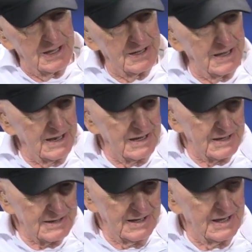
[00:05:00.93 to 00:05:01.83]
And
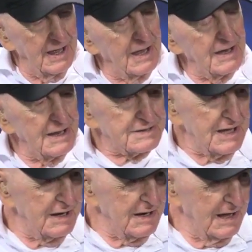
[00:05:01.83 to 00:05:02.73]
then they
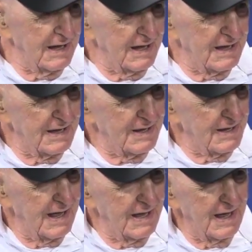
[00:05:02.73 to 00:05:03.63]
sent,
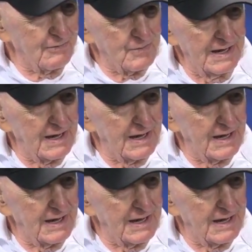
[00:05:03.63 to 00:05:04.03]
after we